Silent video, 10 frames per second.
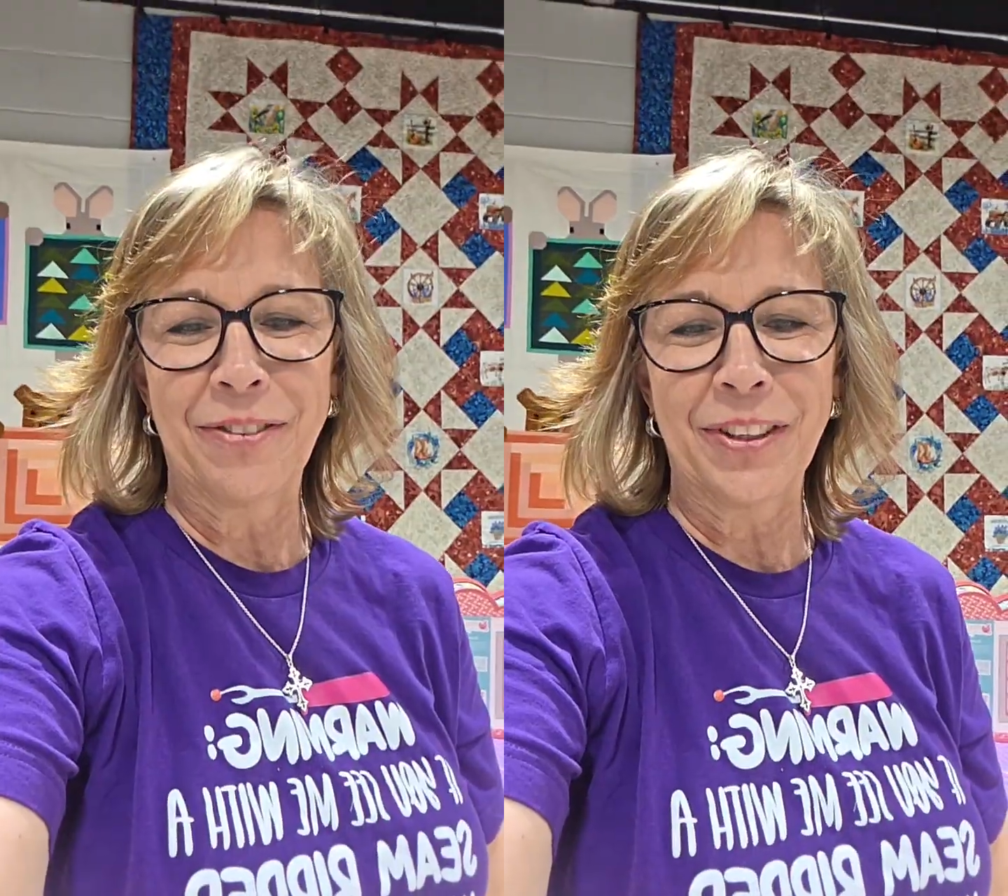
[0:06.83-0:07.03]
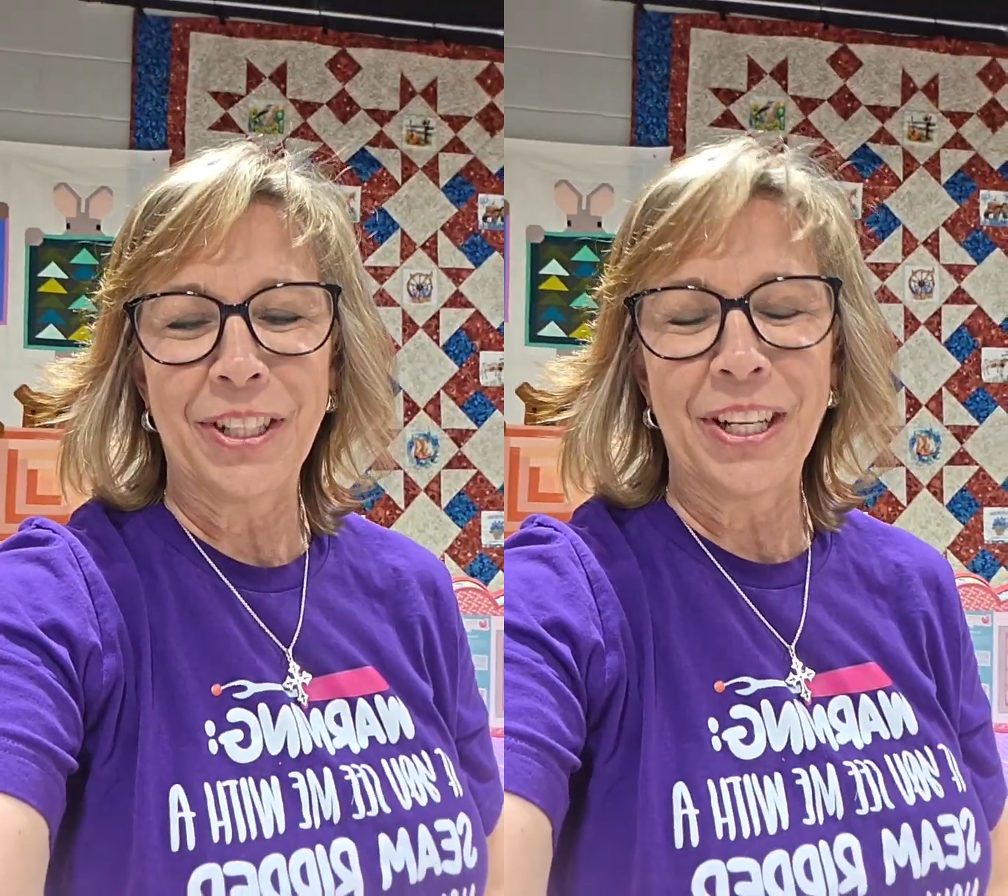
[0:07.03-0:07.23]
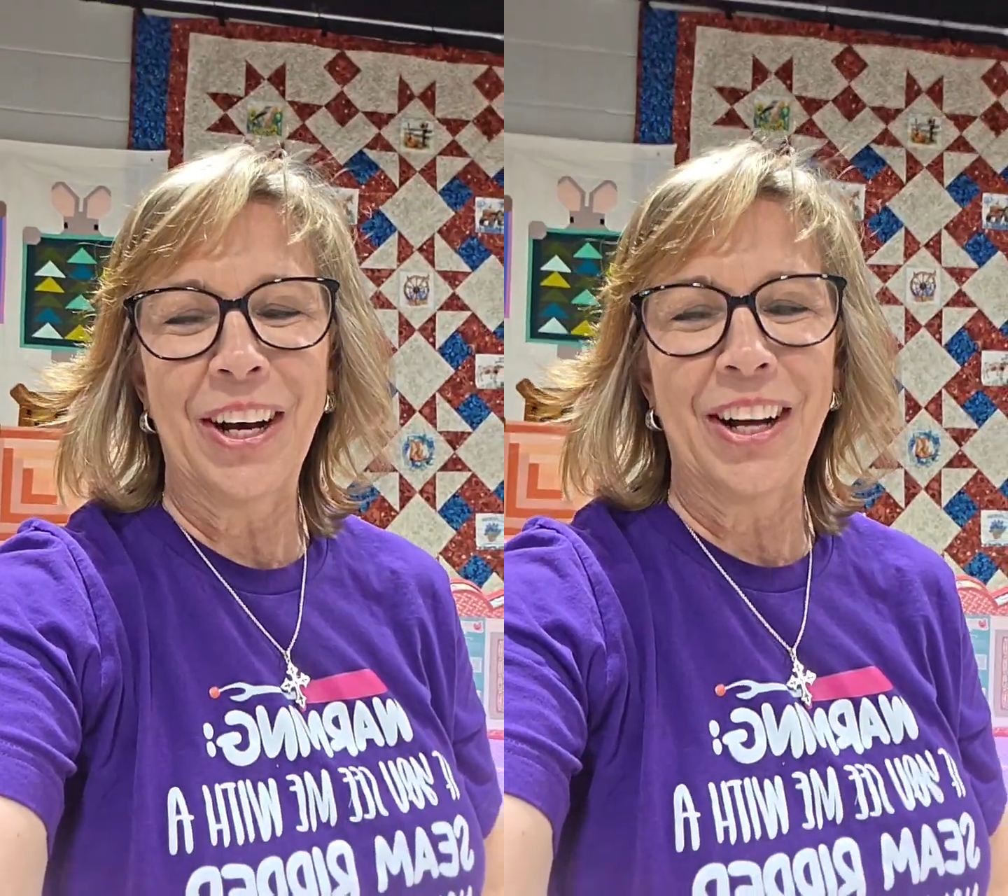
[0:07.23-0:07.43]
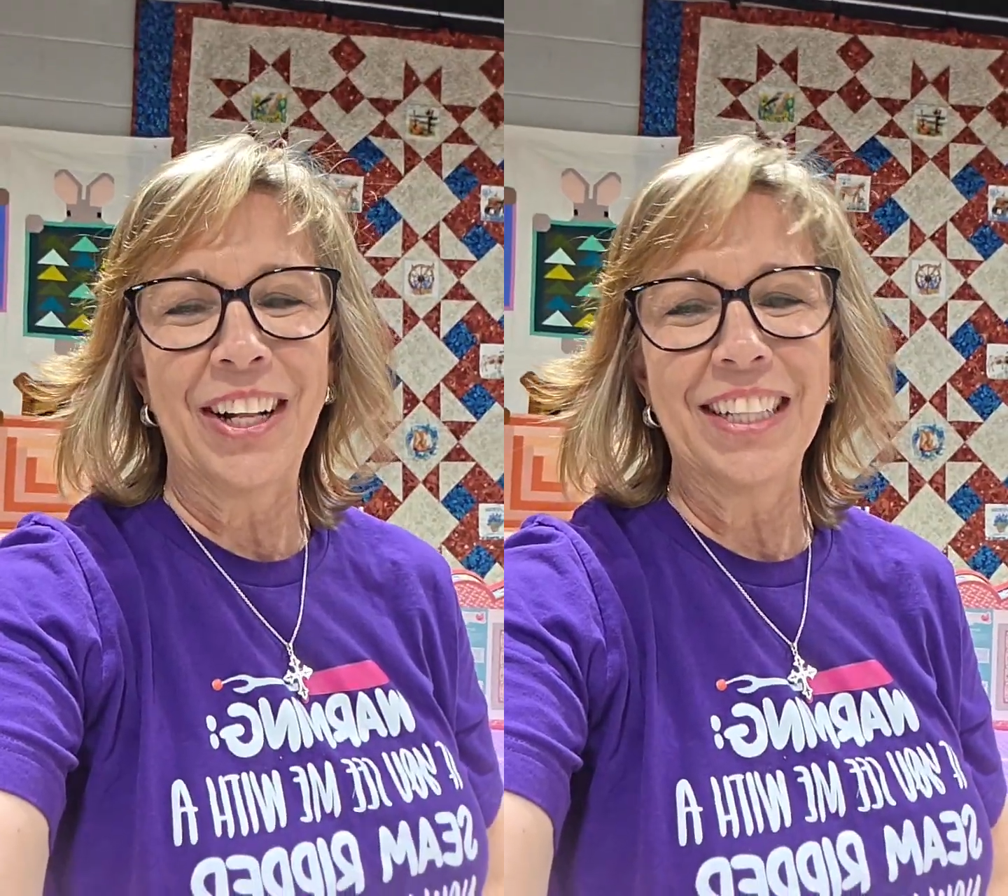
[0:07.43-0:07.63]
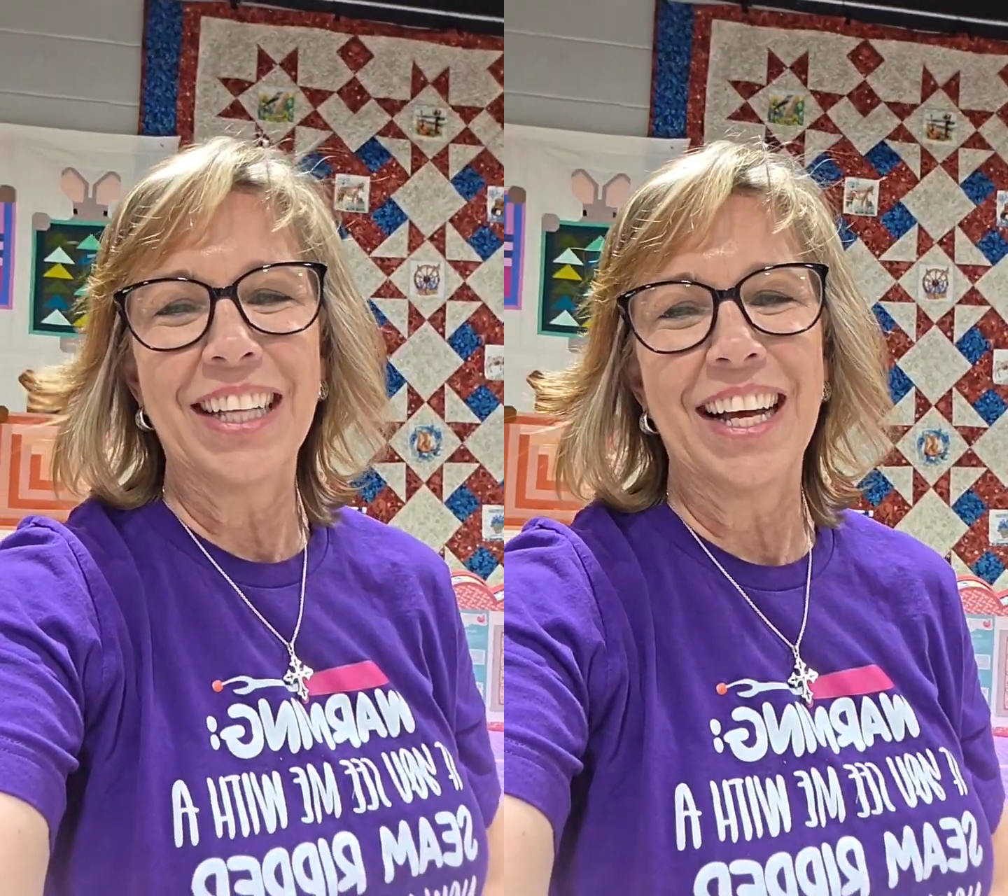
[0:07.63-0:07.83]
for
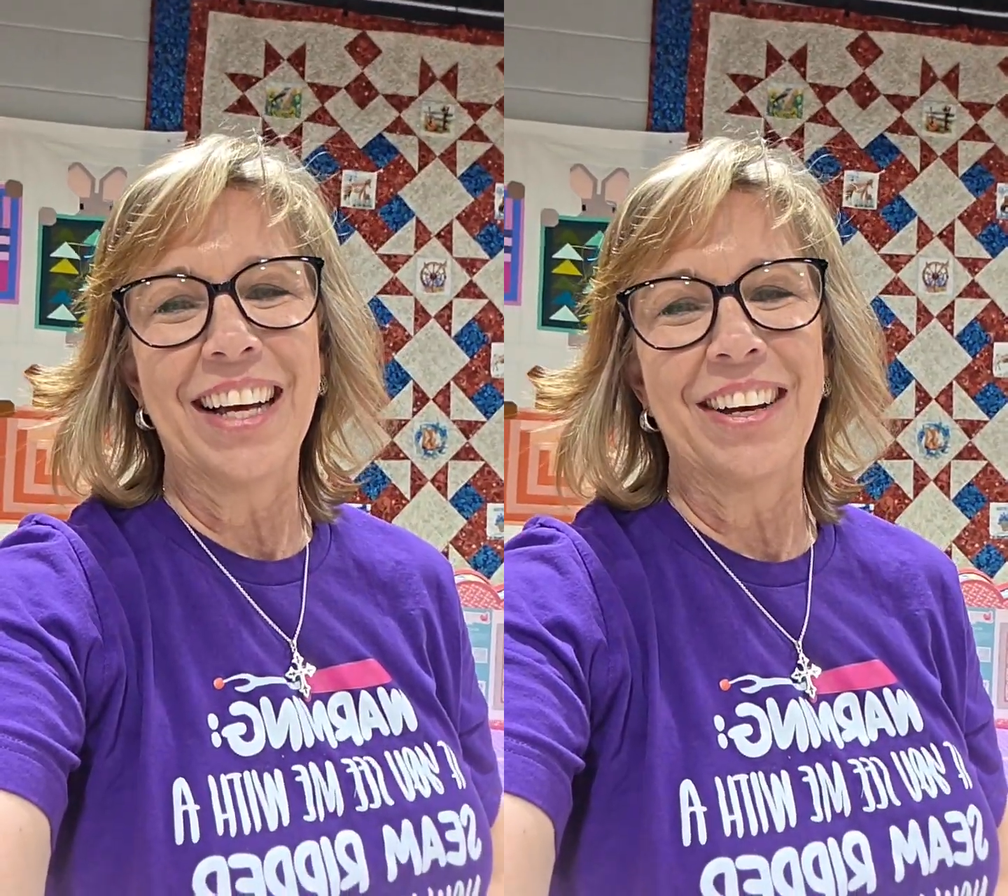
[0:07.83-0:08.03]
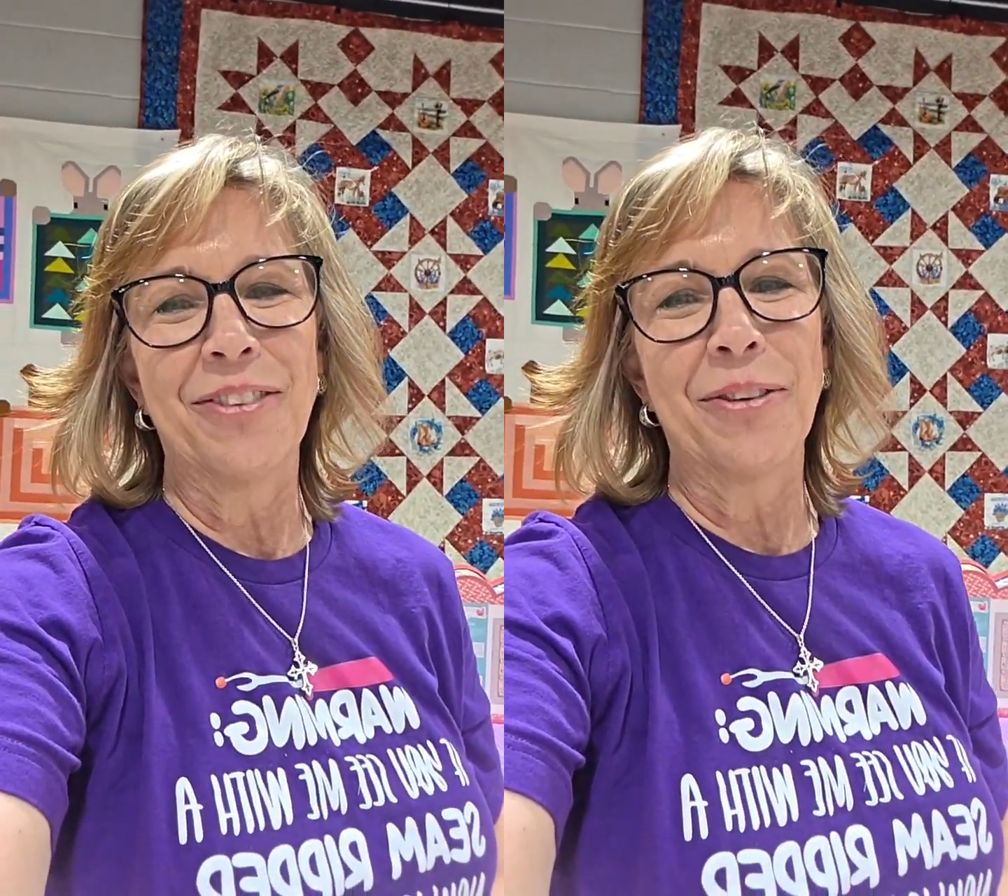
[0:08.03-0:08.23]
y'all.